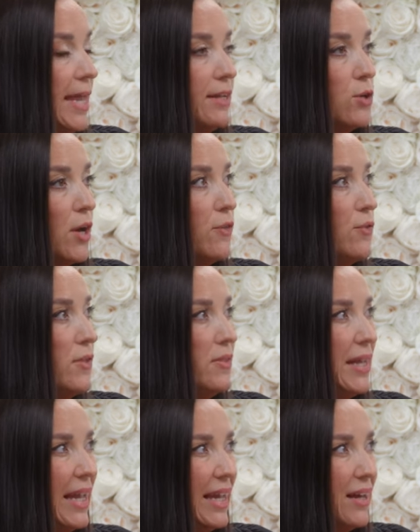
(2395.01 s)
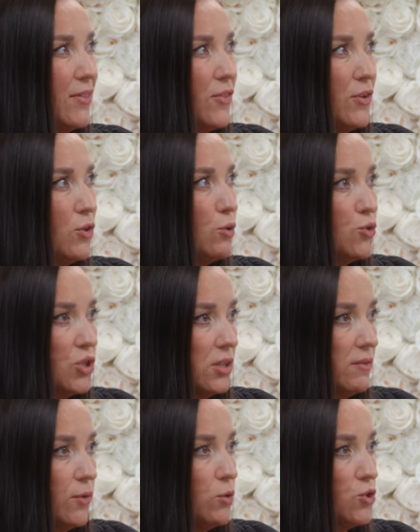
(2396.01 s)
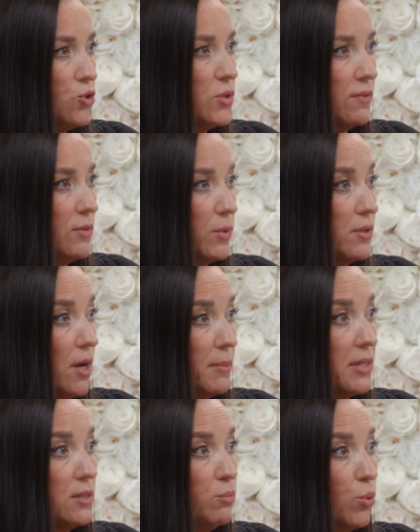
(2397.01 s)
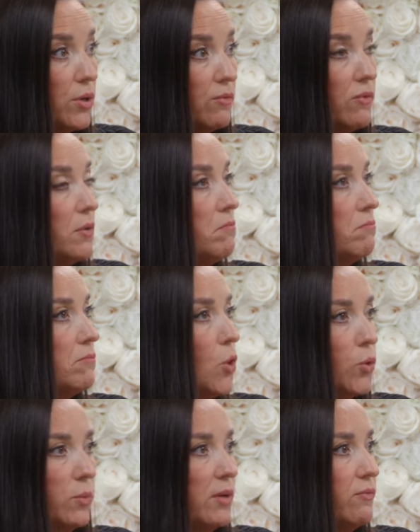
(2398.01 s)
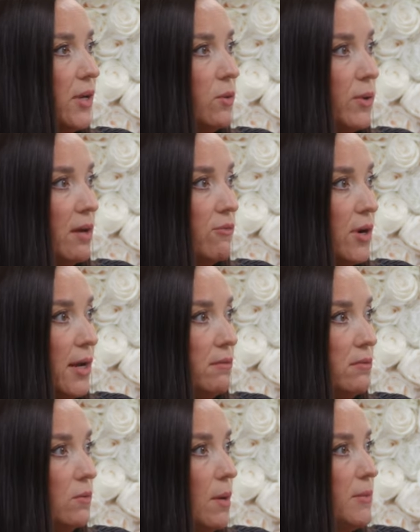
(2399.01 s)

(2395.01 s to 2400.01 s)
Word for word: And there, other than the, other than who she live who she's living with not being supportive, only red flag we ever had. Mm-hmm.